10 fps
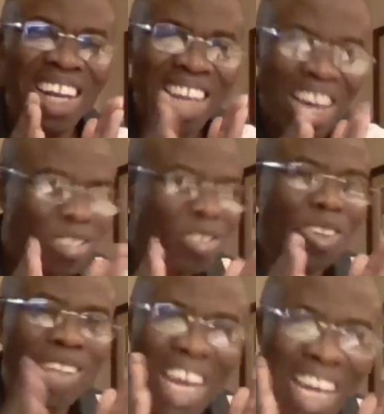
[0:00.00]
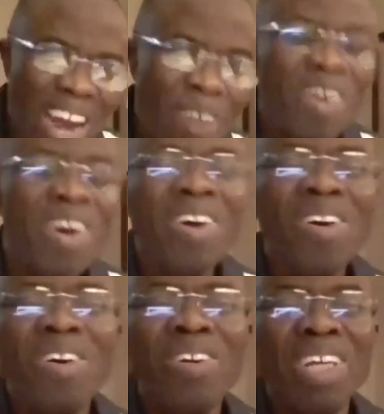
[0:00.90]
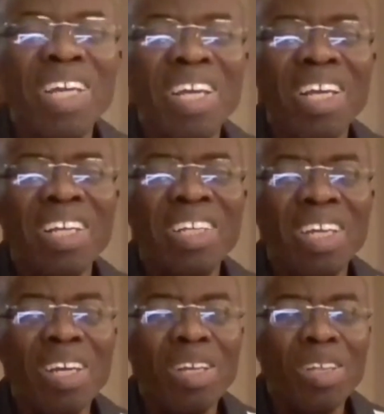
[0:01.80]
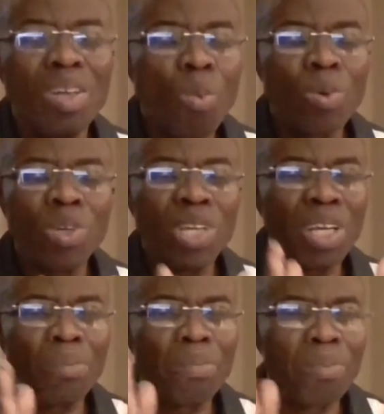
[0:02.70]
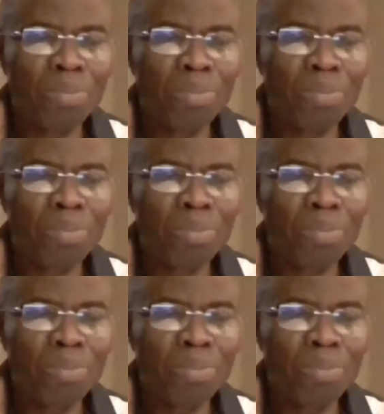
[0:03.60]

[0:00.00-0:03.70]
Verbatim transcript: Let us not allow the, the, the, the